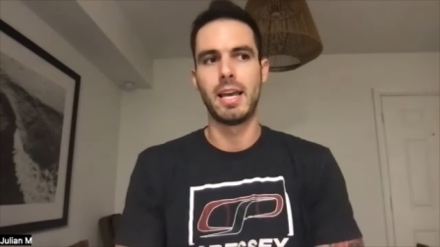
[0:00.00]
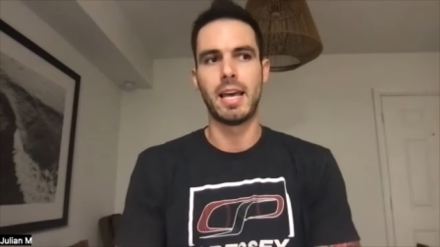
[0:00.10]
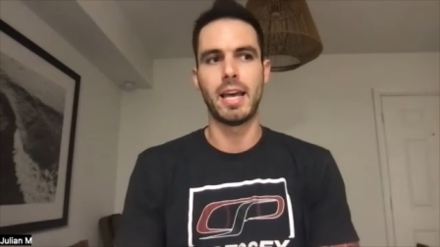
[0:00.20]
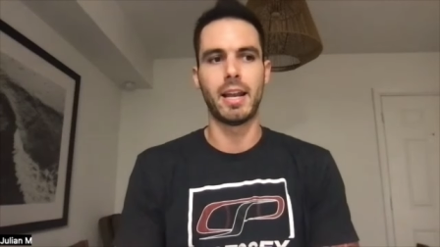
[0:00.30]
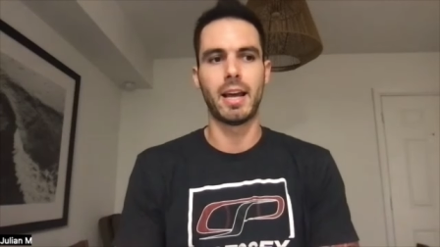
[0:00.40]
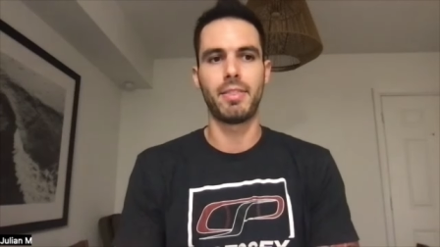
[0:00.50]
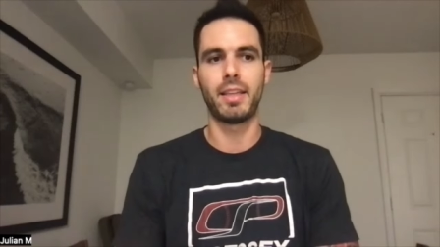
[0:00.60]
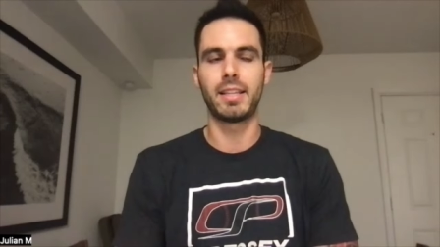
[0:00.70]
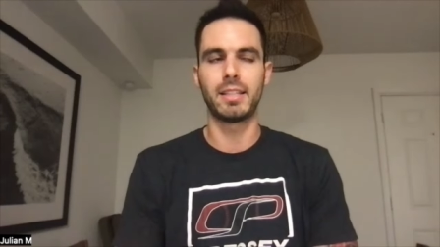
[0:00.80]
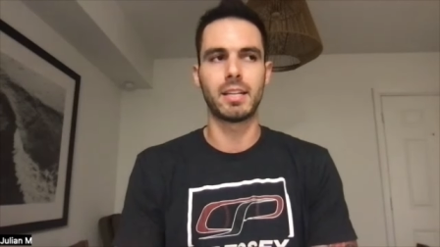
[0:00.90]
and I
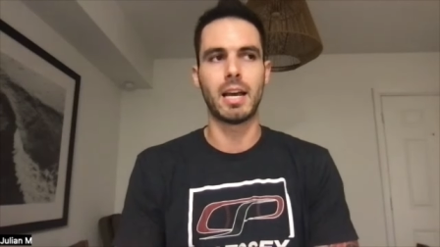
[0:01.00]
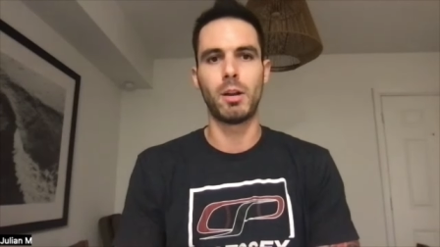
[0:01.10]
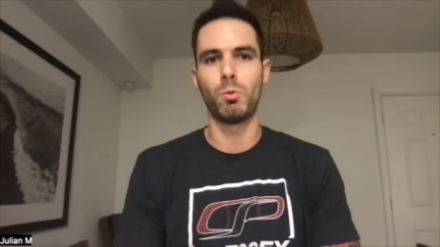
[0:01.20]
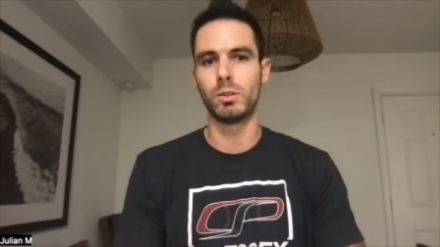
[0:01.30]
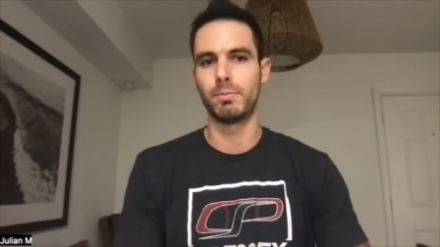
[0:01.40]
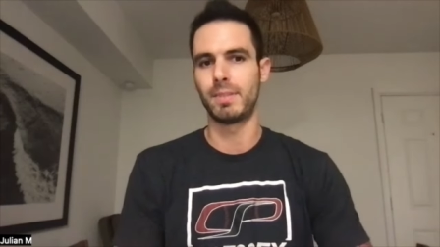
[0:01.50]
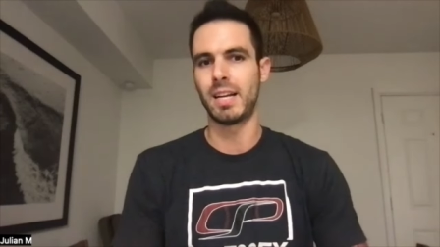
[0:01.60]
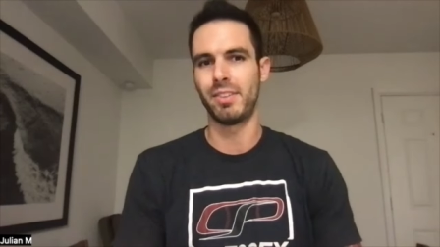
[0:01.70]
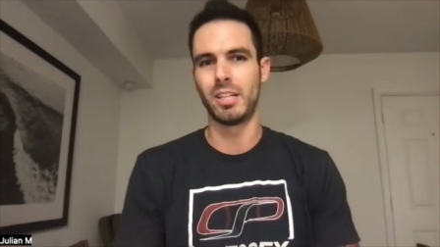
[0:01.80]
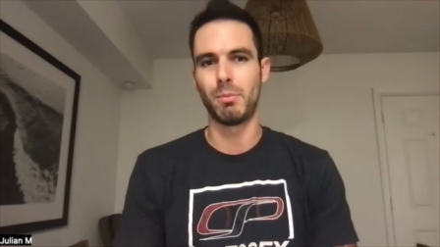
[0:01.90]
think that's kind of was
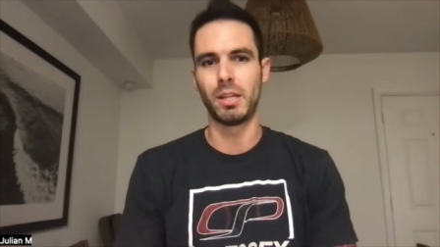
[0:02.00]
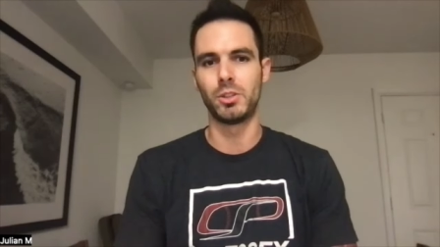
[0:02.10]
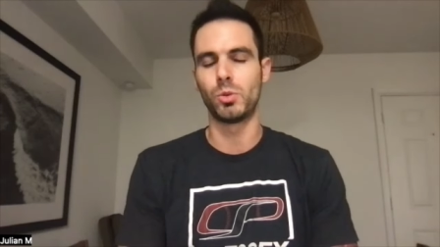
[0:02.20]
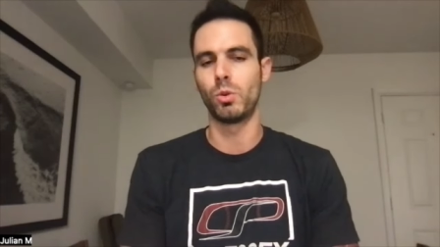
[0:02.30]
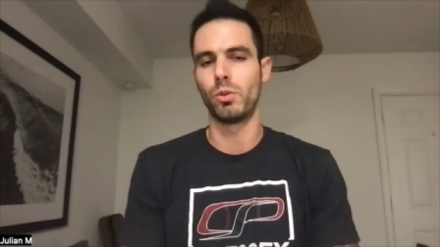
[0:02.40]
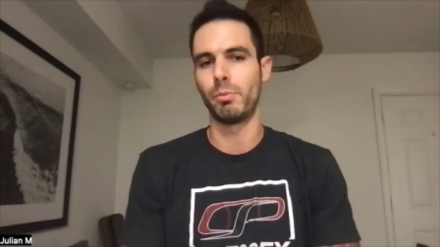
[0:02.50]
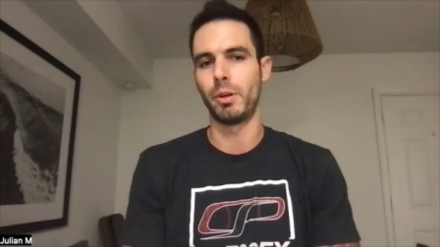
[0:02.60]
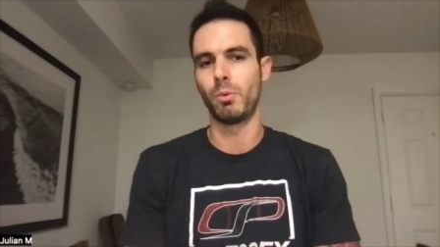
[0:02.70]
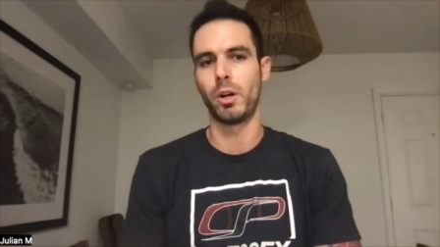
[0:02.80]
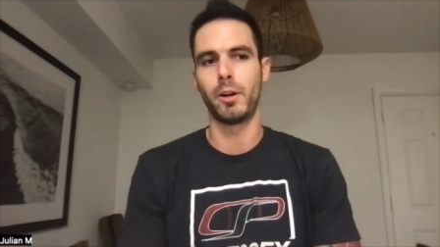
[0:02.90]
kind of a double edged sword for me,
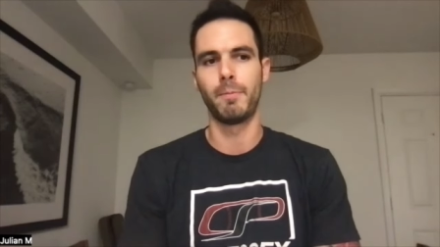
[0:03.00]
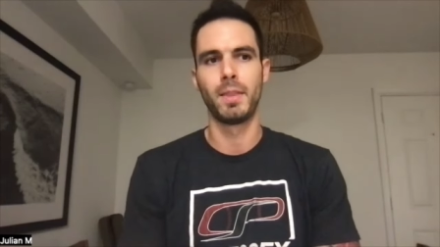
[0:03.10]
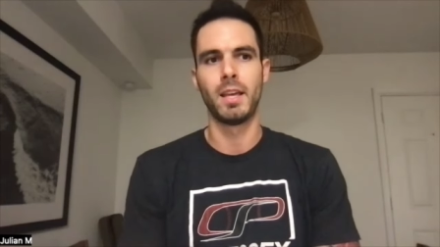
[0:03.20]
where